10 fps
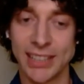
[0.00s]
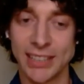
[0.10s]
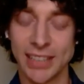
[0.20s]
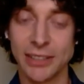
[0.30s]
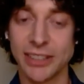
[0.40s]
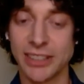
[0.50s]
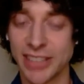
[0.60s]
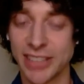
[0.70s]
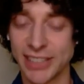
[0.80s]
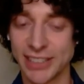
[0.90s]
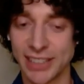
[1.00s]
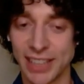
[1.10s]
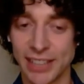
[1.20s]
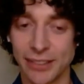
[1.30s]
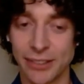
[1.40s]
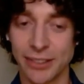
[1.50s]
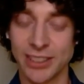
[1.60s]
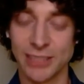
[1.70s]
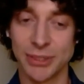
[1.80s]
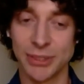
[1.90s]
not to suggest that other
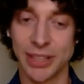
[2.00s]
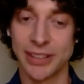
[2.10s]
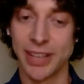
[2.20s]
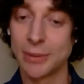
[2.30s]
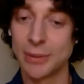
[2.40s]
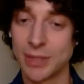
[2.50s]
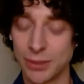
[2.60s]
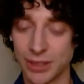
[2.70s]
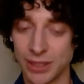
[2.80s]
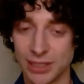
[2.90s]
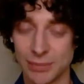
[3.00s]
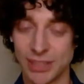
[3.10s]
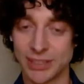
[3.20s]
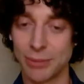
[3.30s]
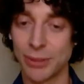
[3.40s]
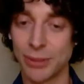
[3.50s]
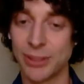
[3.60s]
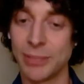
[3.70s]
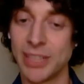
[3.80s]
organisms, other types of organisms aren't important,